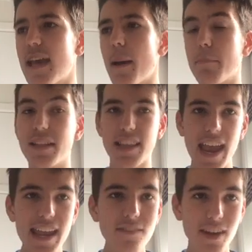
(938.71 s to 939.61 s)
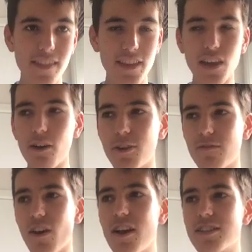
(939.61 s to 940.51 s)
Mullane ran in the Golden
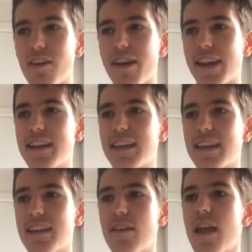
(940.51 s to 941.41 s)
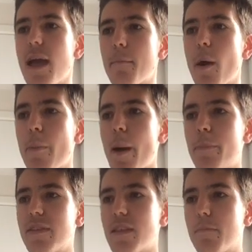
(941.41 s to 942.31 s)
Rose, I reckon it can pop up
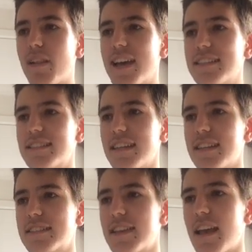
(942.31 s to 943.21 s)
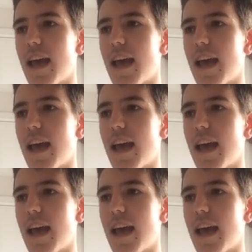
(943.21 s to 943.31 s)
in the placings.